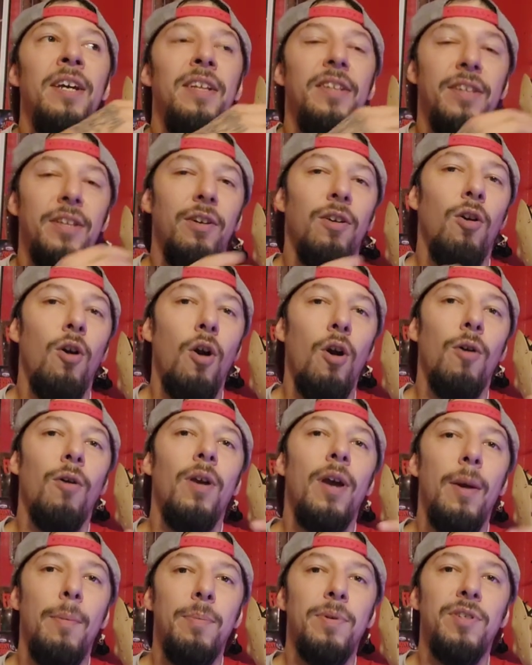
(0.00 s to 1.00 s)
There are
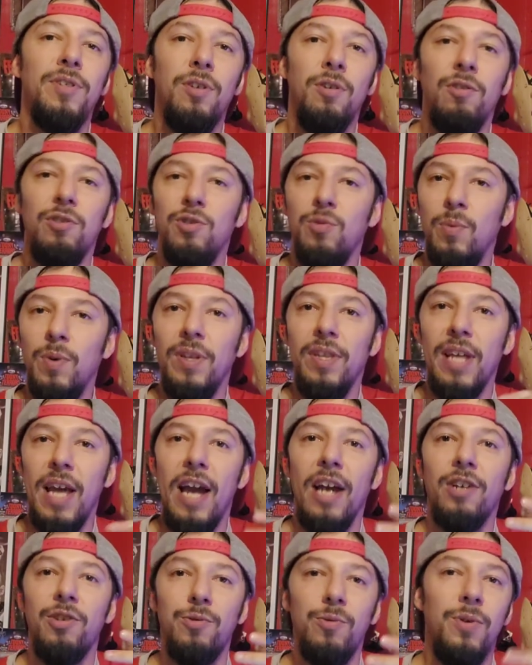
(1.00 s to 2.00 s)
episodes with
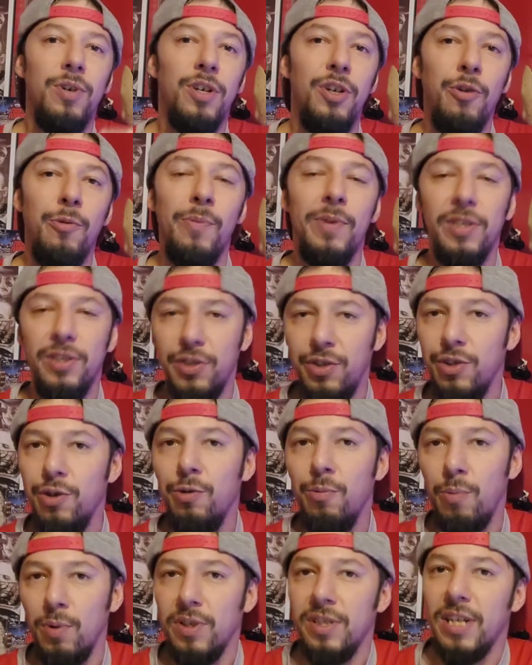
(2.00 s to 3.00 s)
actual humans too,
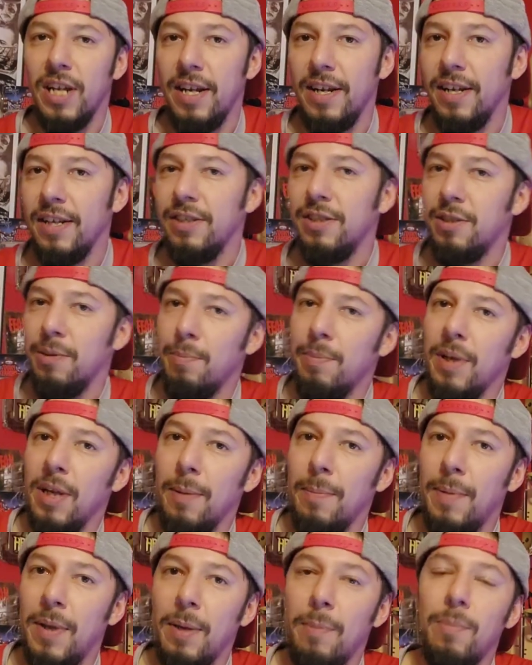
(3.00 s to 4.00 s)
pretending to be
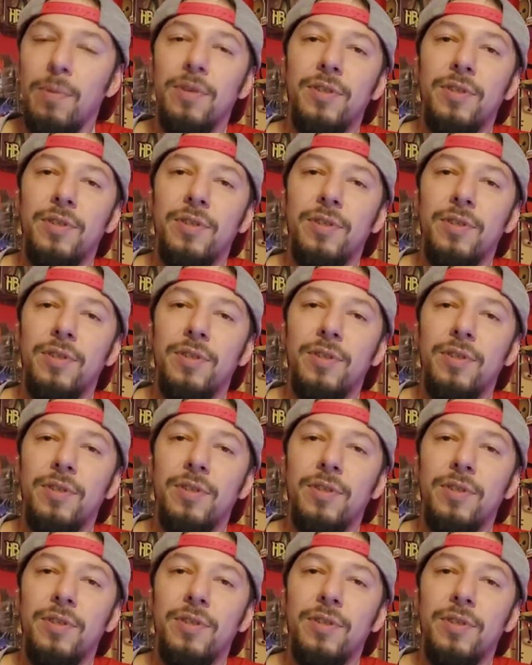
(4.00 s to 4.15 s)
people.